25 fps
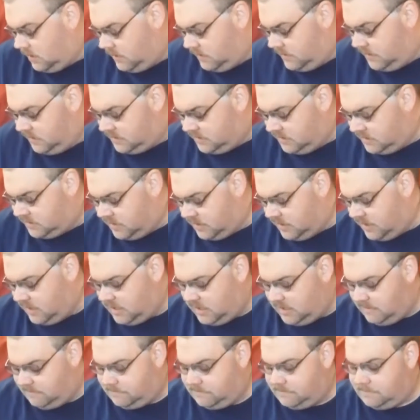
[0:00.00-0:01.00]
This is
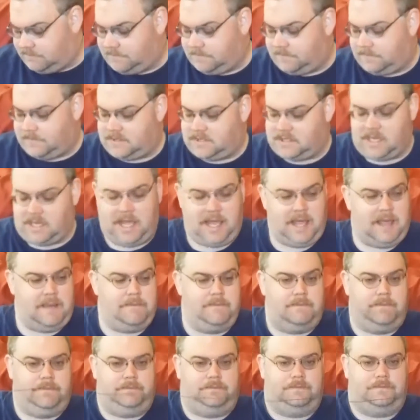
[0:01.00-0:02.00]
the
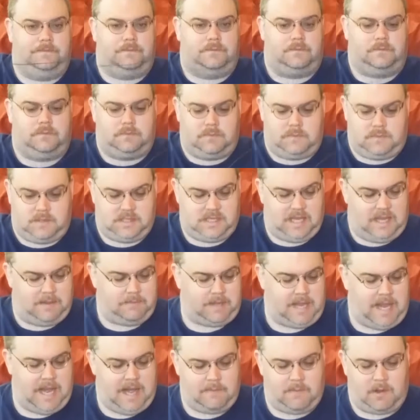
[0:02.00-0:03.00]
same
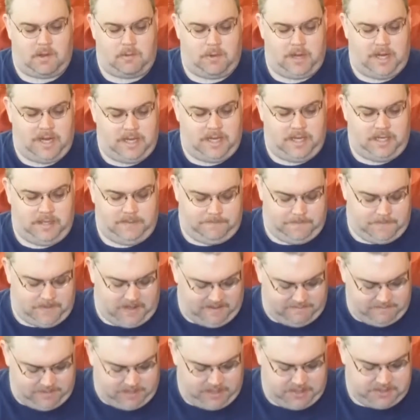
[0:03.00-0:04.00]
camera rig that
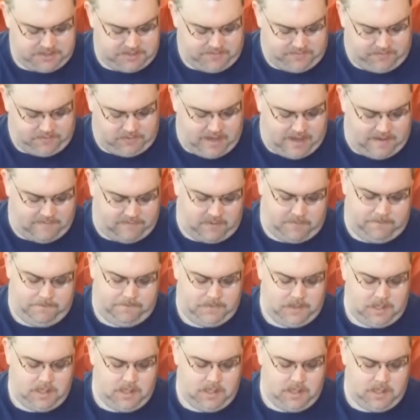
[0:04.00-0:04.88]
I've been using forever.